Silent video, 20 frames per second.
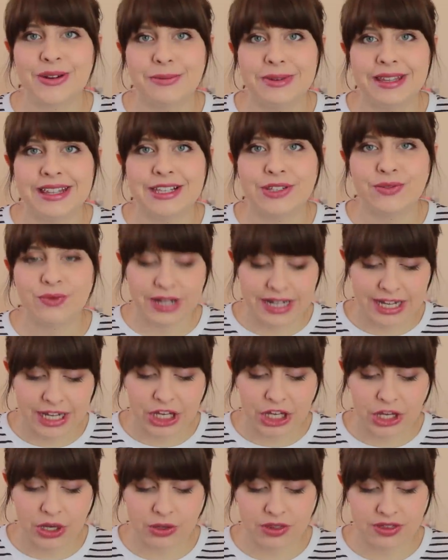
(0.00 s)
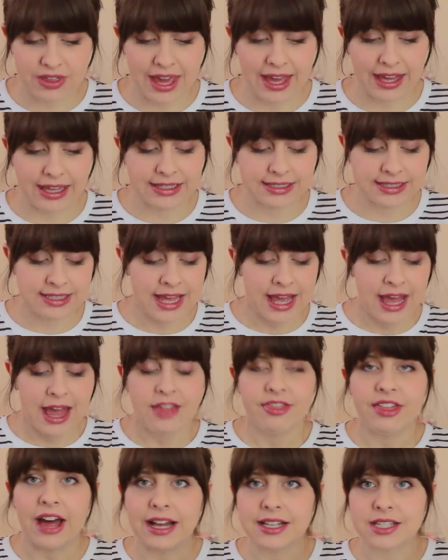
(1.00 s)
got me these really cute things
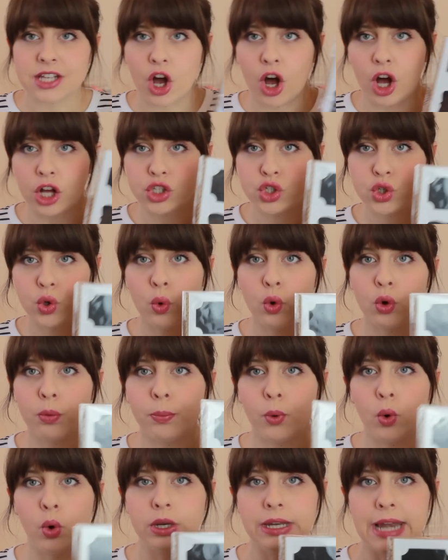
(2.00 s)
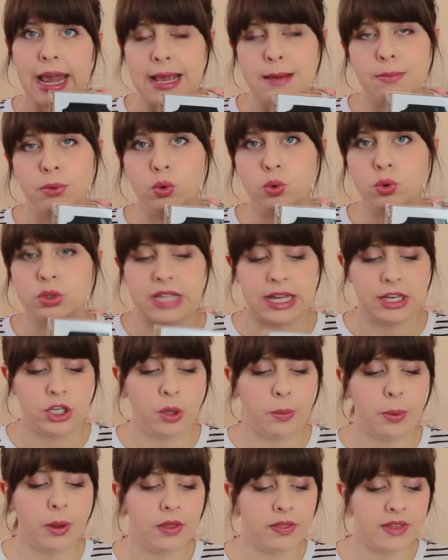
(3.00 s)
that are chalkboard labels,
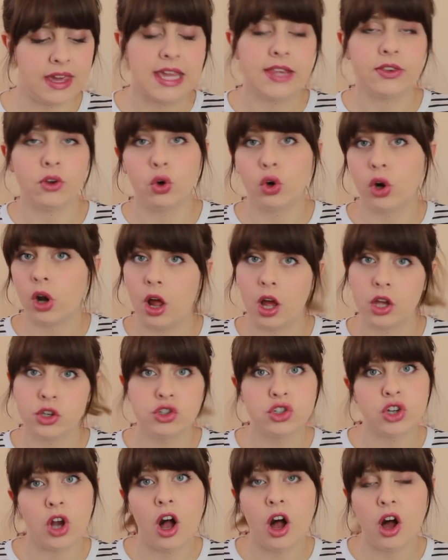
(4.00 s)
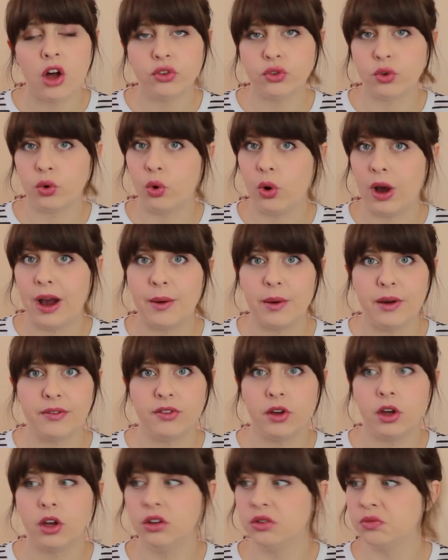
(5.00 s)
and you put these on glass jars or
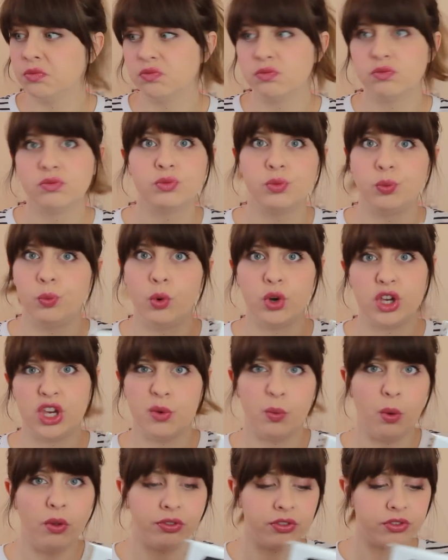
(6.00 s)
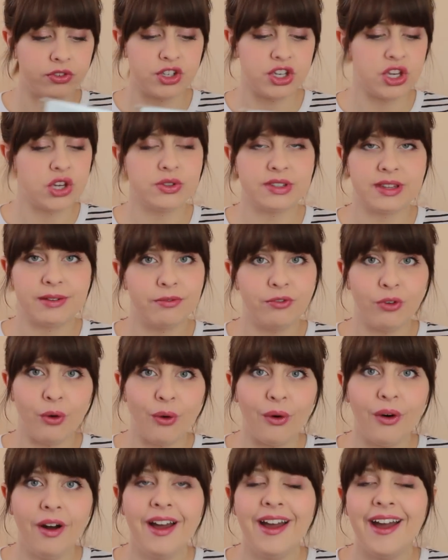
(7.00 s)
however what you want to use them
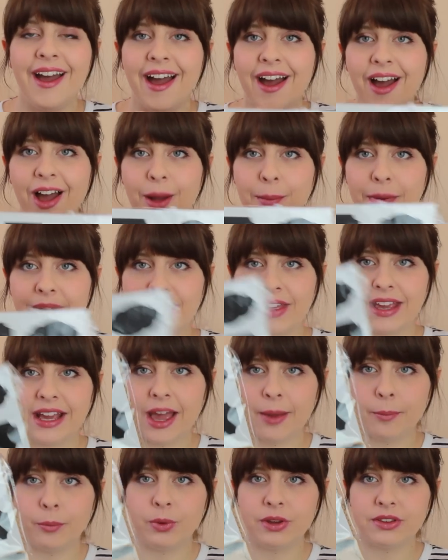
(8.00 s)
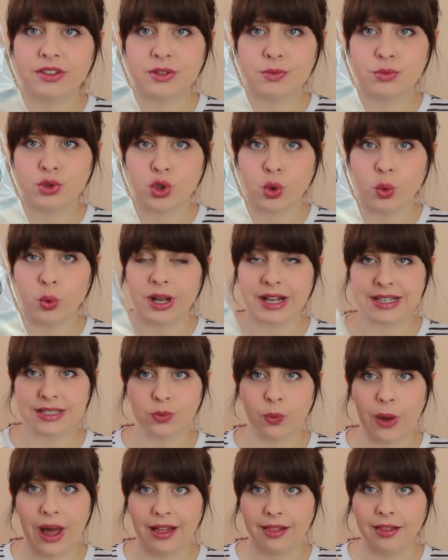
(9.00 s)
for, and they came with some chalk
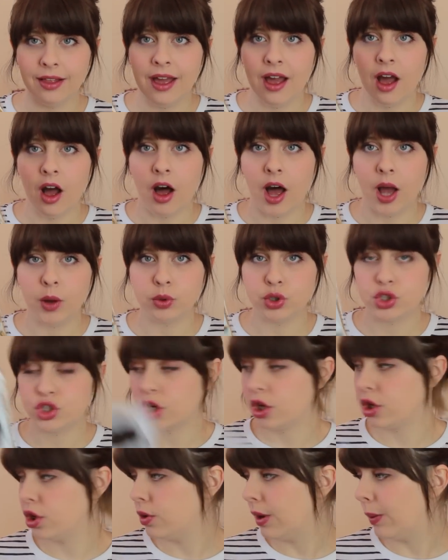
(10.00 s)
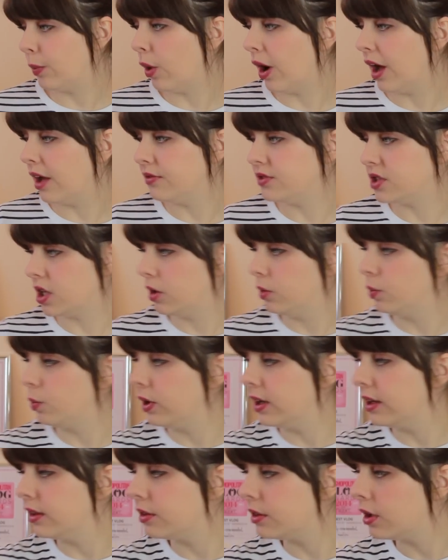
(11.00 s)
as well. I will show you what I've done
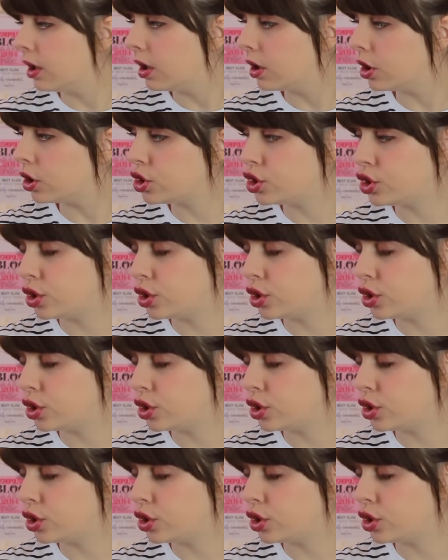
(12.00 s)
with a